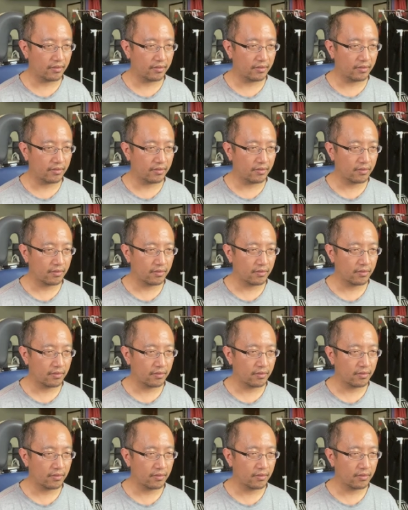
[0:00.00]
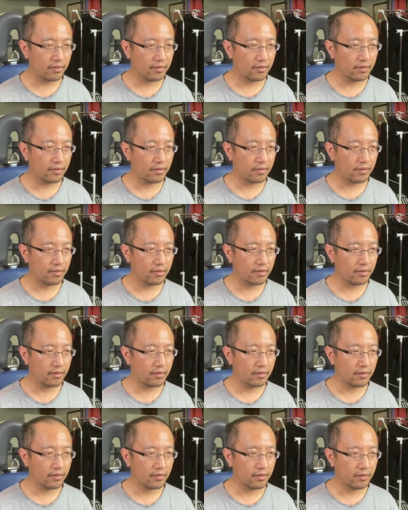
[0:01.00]

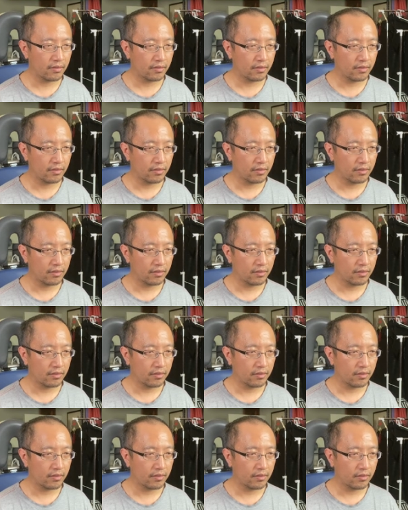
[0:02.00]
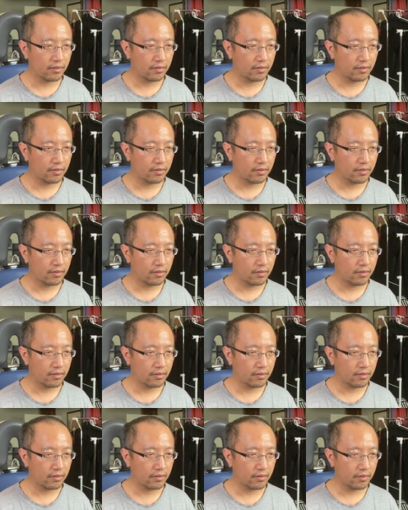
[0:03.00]

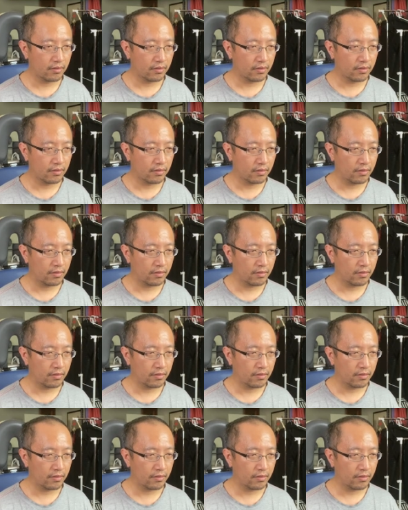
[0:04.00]
Nobody speaks.